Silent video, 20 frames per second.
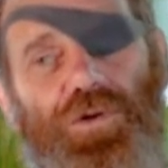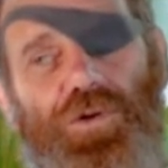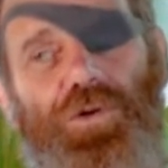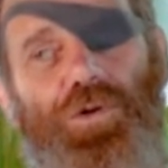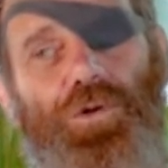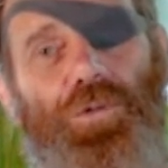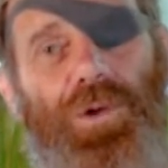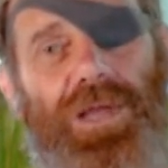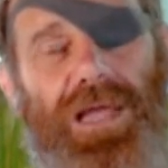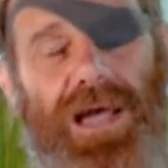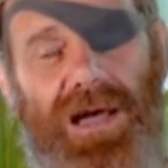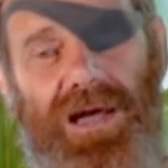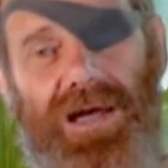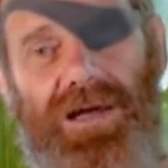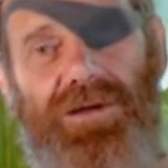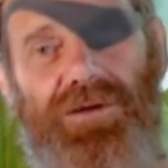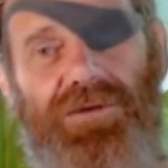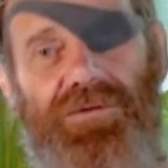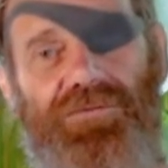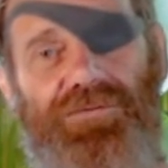who we
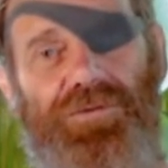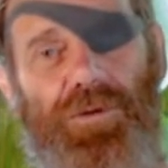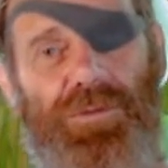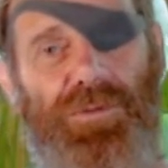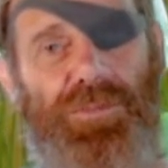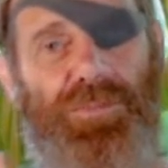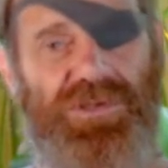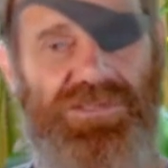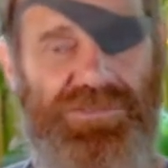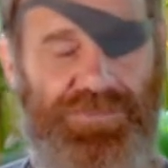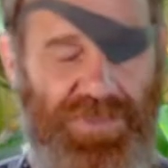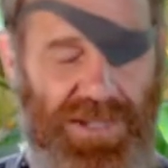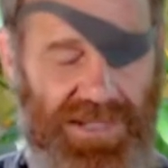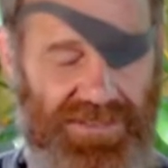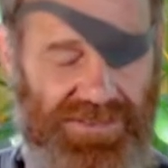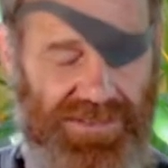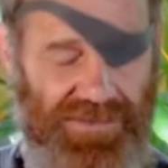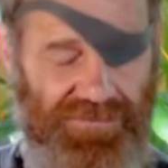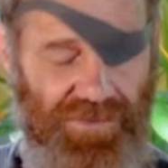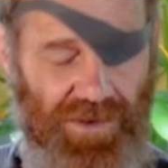are from the
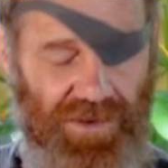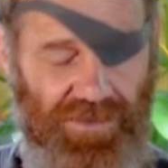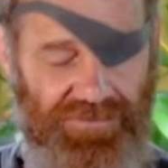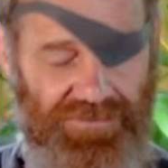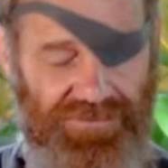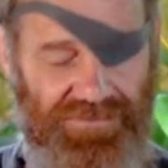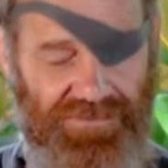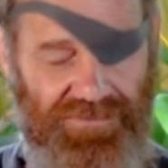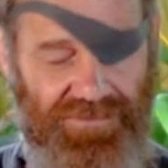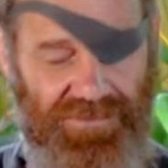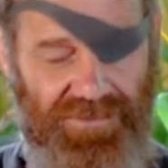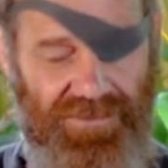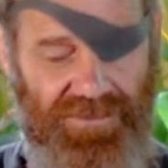perspective of